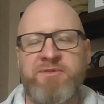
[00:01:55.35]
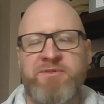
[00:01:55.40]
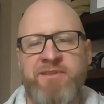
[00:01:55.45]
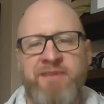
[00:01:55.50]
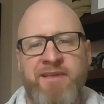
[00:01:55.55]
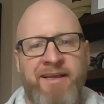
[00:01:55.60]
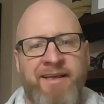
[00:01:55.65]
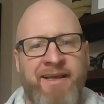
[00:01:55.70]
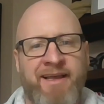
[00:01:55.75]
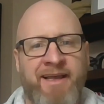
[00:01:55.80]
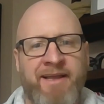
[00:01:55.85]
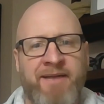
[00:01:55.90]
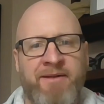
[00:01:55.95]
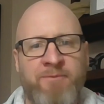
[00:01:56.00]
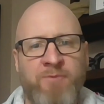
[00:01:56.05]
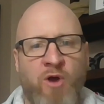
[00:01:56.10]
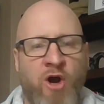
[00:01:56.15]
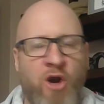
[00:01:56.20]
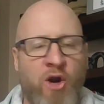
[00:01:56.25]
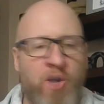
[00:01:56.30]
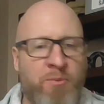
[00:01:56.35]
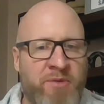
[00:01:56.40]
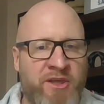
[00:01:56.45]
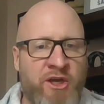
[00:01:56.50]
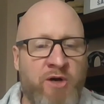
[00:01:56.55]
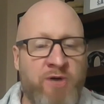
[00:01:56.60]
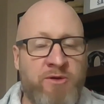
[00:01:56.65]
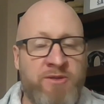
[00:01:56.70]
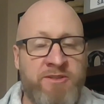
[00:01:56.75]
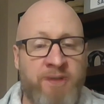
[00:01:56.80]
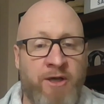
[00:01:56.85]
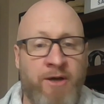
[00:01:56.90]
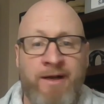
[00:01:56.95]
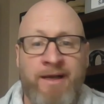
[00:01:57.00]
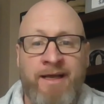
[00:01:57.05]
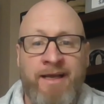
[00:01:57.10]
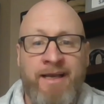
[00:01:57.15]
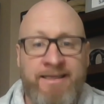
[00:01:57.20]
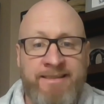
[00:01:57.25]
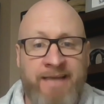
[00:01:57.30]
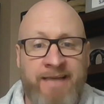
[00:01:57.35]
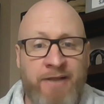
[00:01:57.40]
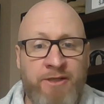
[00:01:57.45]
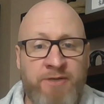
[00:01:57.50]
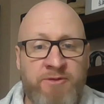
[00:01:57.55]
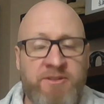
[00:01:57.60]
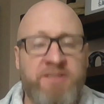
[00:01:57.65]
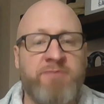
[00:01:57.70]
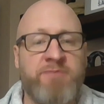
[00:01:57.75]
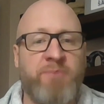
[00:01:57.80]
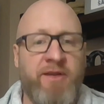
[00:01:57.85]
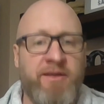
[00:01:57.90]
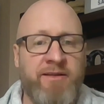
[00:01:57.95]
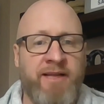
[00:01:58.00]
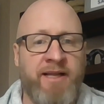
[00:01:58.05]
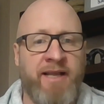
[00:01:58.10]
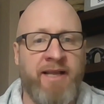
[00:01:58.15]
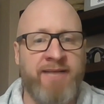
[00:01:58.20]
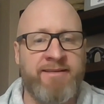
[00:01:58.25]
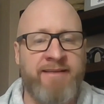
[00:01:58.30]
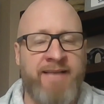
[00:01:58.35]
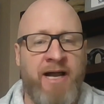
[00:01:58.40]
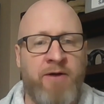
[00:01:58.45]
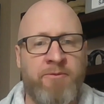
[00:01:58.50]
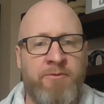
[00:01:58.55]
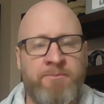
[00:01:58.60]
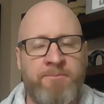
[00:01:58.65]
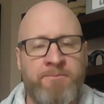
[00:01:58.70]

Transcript: uh, on jet sweeps and, and R P Os, so he's got to use his